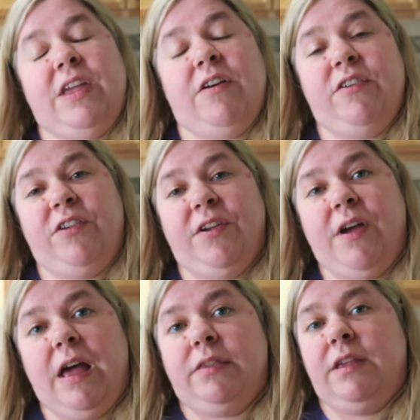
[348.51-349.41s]
They're still
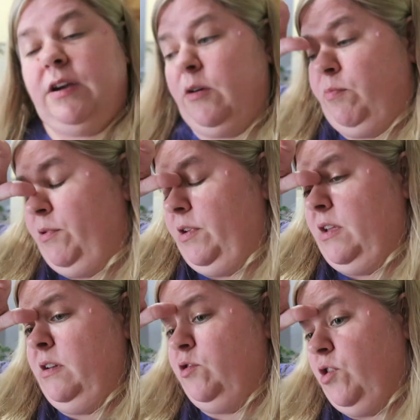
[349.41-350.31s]
out there. Brooke
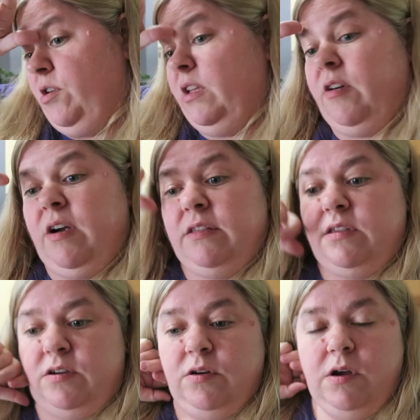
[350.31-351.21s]
and Charlie are out
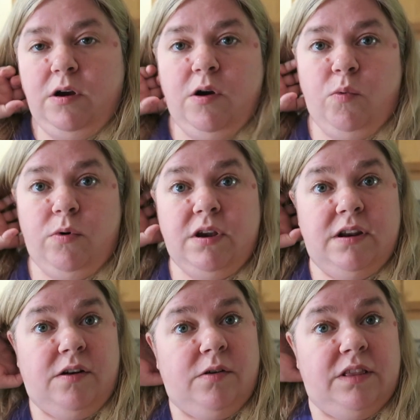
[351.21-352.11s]
there
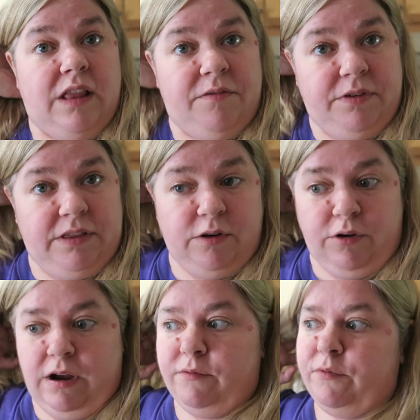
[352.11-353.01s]
working on leveling the
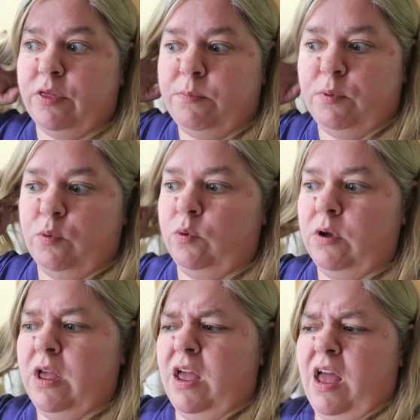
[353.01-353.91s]
ground for the pool.
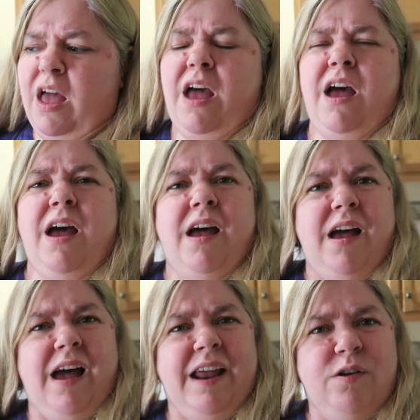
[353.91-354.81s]

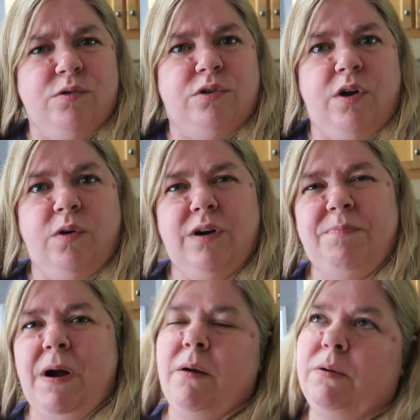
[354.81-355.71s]
I don't know,
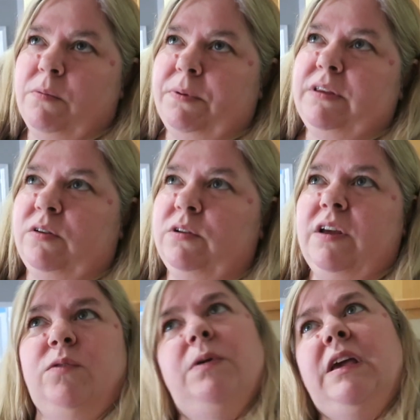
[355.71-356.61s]
it probably won't be till
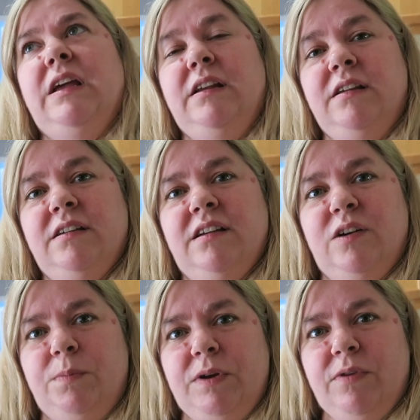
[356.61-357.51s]
next weekend
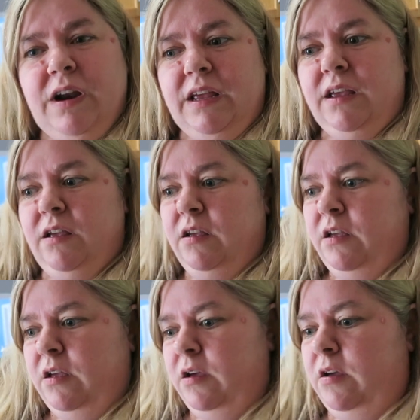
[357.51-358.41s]
it'll be ready.
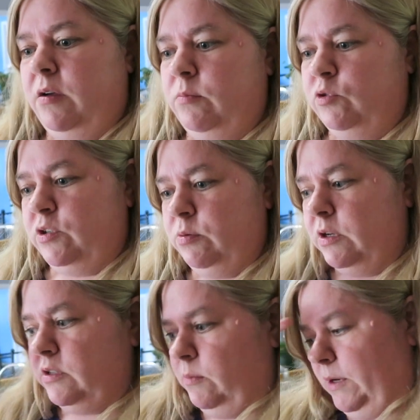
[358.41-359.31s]
Um, just
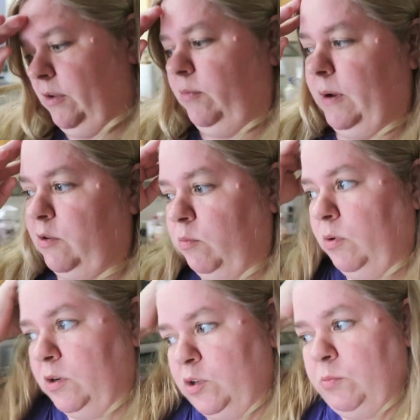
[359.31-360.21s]
because everybody goes back to
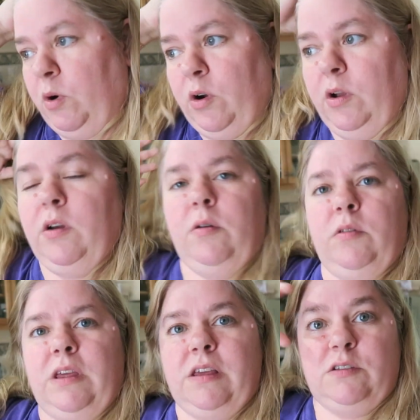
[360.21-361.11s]
work
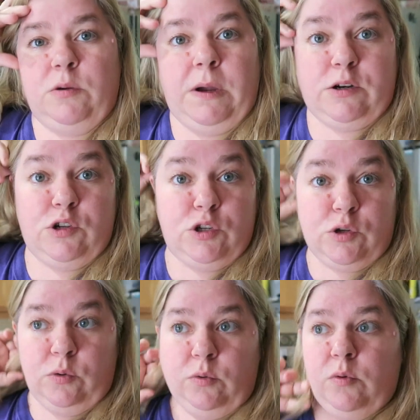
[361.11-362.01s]
tomorrow, the kids go back to
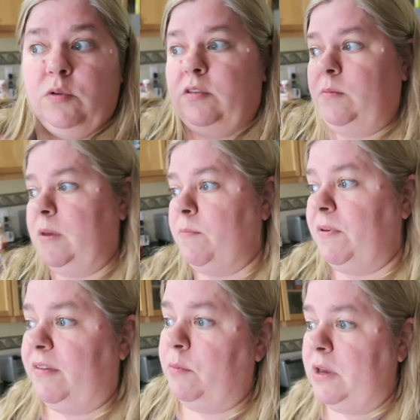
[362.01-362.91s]
school, it's gonna be a busy